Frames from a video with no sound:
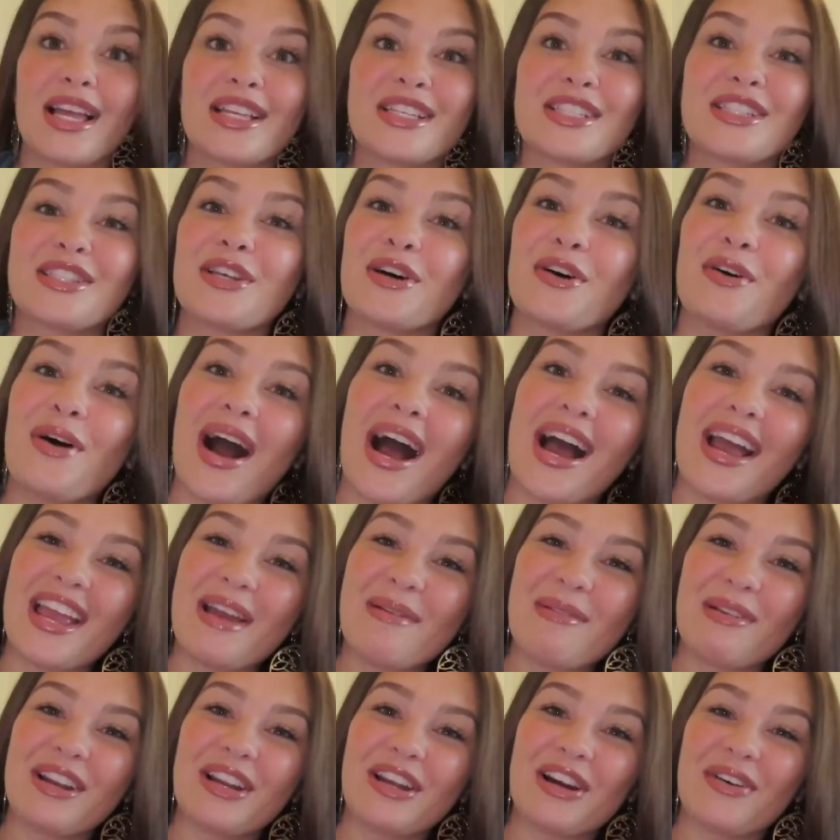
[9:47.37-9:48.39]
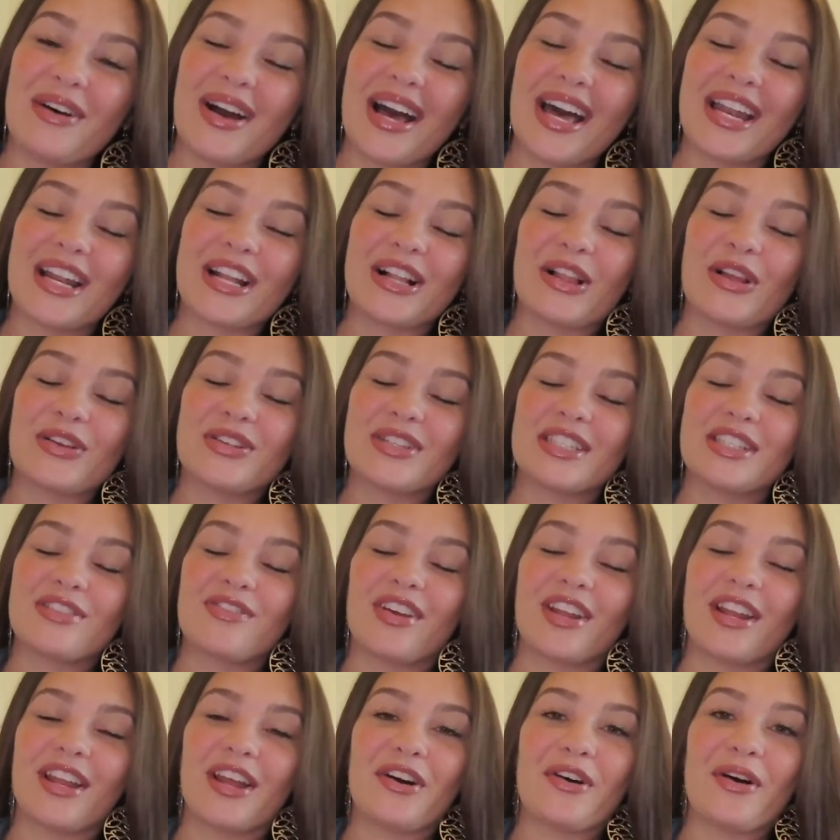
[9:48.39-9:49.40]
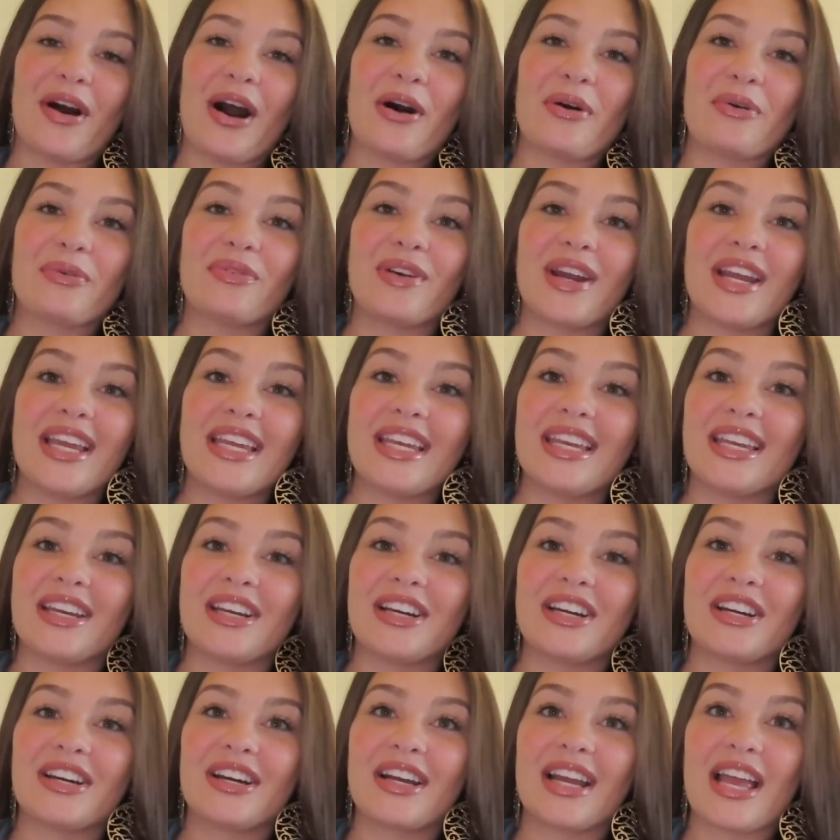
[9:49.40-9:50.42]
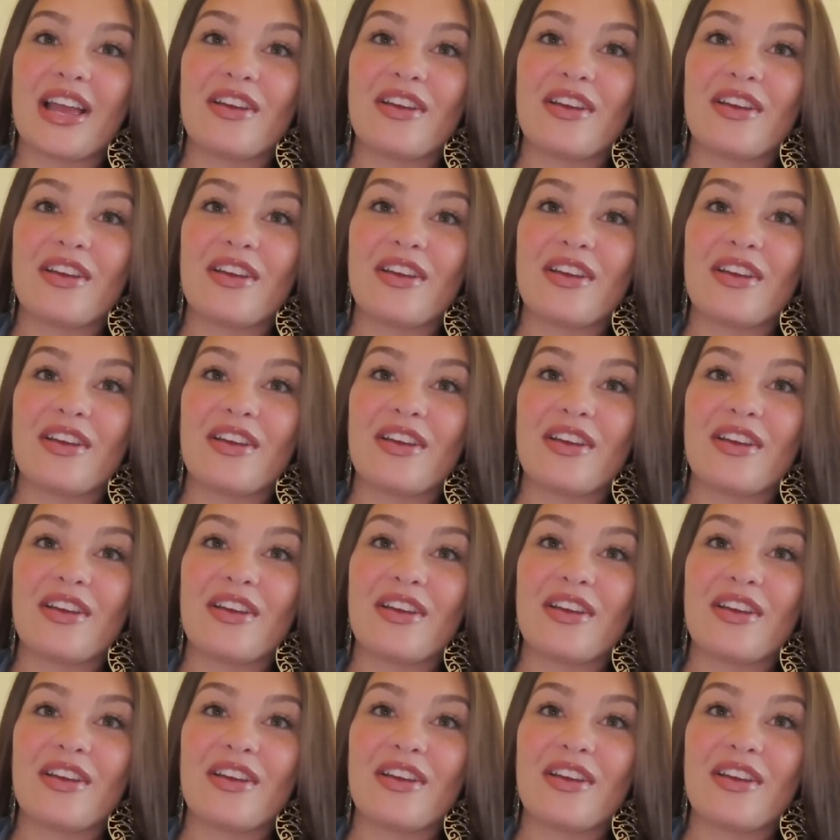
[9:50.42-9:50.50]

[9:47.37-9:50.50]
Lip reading: So I am gonna go ahead and close this video out right here.